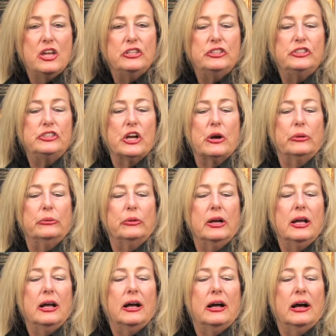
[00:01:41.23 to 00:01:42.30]
So
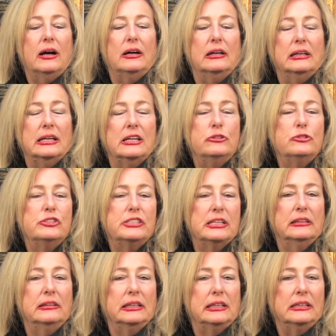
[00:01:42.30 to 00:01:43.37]
uh,
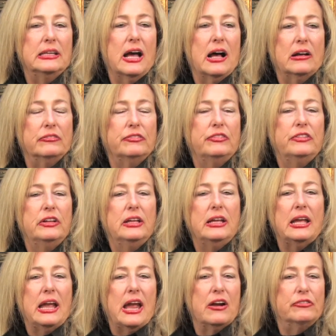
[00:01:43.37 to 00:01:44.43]
interestingly enough,
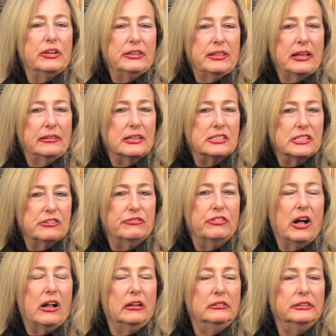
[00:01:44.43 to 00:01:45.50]
everything that's
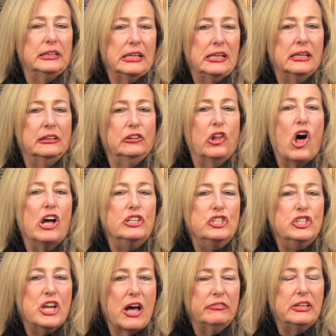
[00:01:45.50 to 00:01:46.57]
involved in
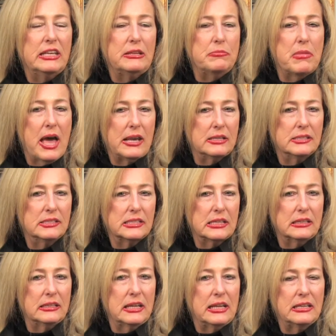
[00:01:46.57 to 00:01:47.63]
longevity
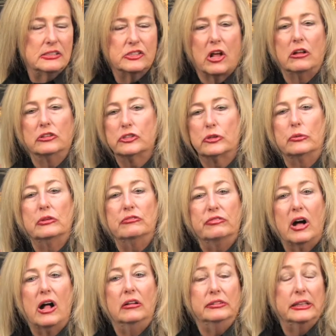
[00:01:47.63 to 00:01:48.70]
medicine is also
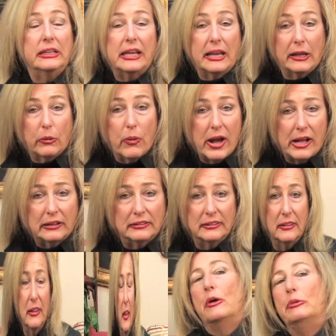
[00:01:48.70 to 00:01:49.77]
involved in getting well.
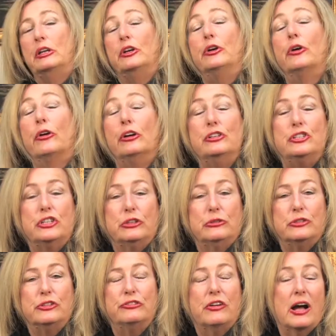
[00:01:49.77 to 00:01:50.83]
I would encourage you
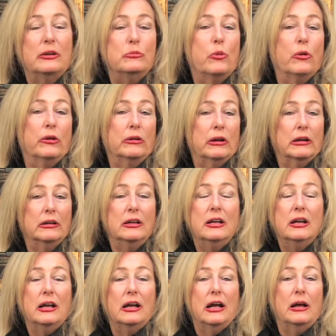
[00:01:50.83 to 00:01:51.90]
to find more
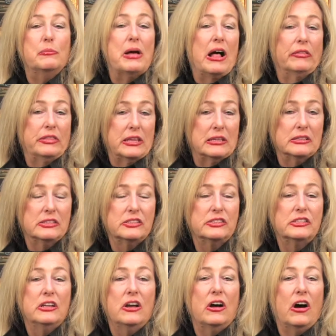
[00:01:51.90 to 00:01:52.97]
about
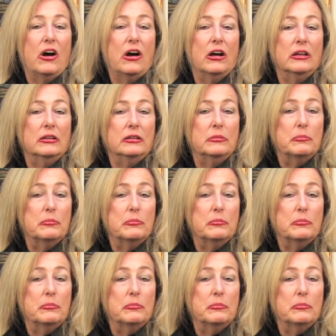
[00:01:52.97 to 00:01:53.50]
this on